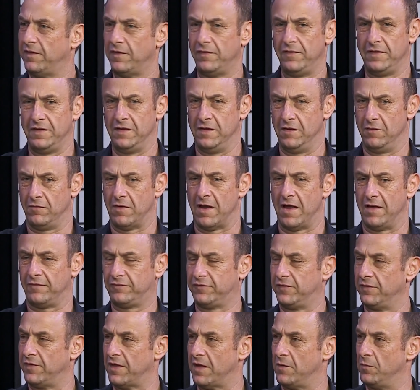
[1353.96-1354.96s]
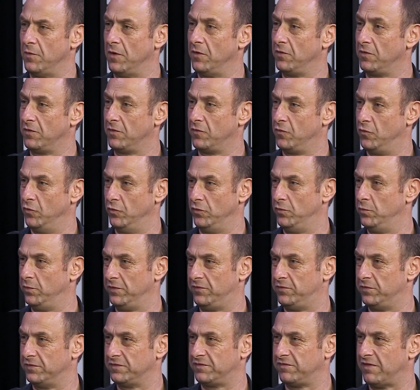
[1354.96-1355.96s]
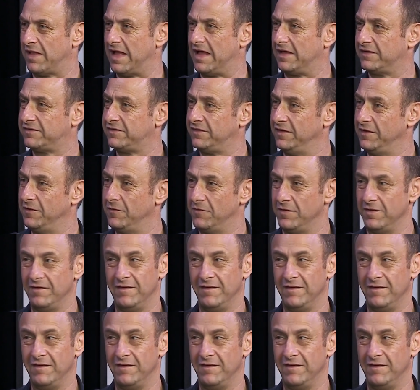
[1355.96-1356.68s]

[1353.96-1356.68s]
and then the year yeah. after they were good, which was last year.